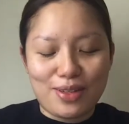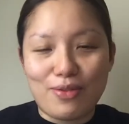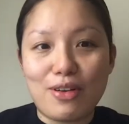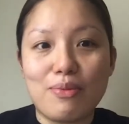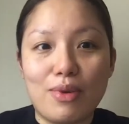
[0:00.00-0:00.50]
a
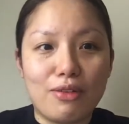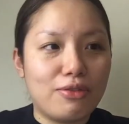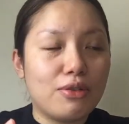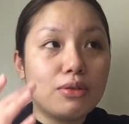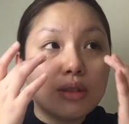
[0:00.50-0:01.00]
very
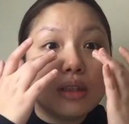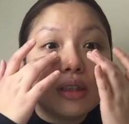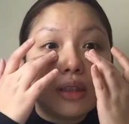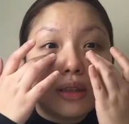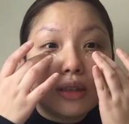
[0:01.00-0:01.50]
mouthful.
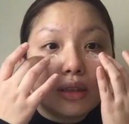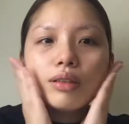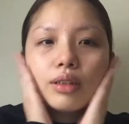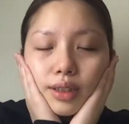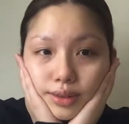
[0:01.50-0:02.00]

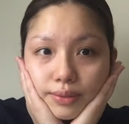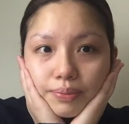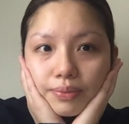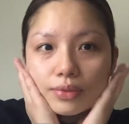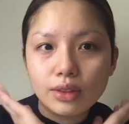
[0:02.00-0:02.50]
Okay,
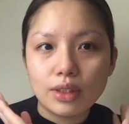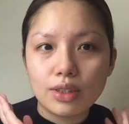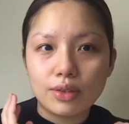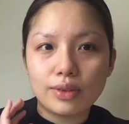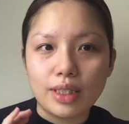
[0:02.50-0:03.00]

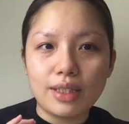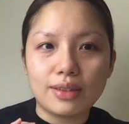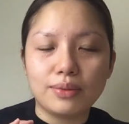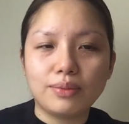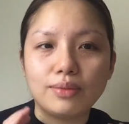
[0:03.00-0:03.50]
so done
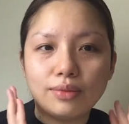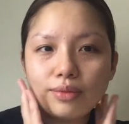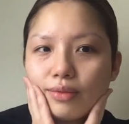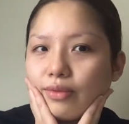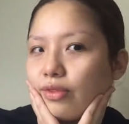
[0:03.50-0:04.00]

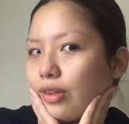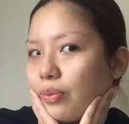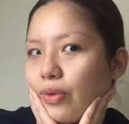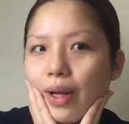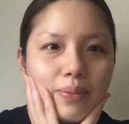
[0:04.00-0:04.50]
for the
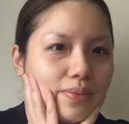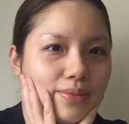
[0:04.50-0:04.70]
prep.